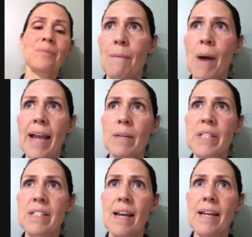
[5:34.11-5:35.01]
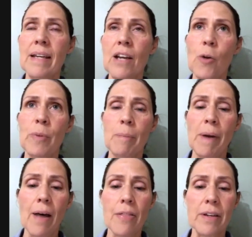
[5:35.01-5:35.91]
I had been taking
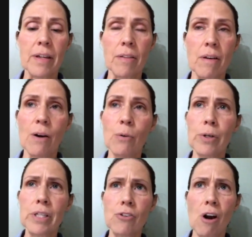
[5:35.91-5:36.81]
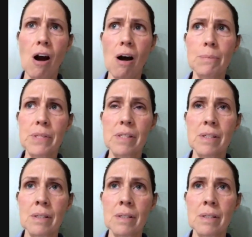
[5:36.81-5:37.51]
homeopathic thyroid drops,